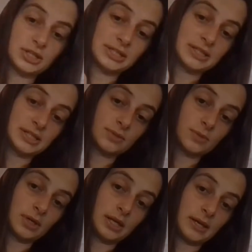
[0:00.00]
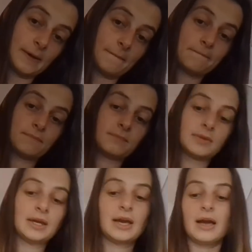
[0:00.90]
is this one here.
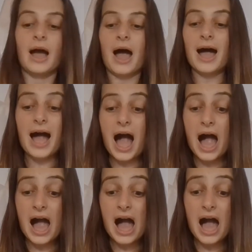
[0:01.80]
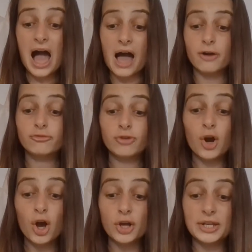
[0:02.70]
"Ah!
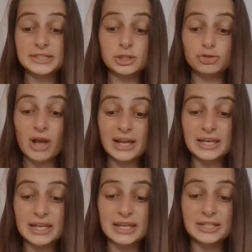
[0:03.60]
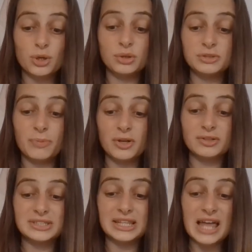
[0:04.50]
Run! It's a dragon! He's going to burn
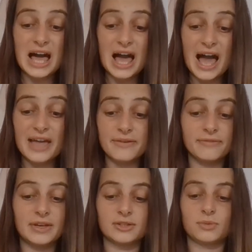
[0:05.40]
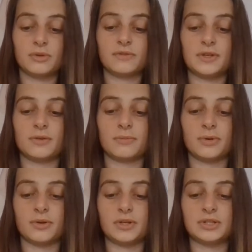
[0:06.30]
us alive!" yelled one of the young
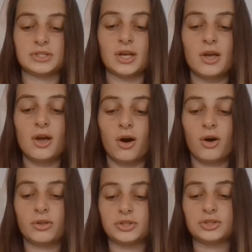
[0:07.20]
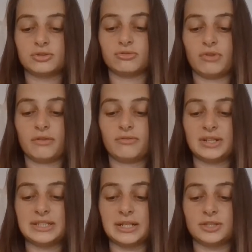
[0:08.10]
boys. All the children ran
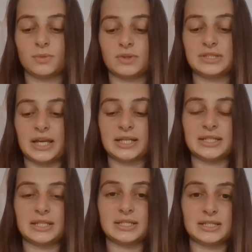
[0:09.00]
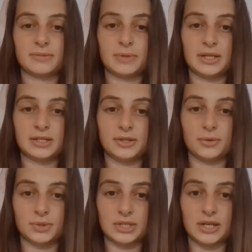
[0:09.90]
frantically towards the exit and disappeared in no
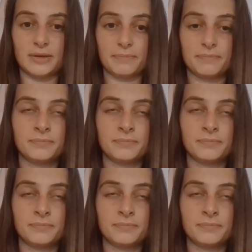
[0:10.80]
time.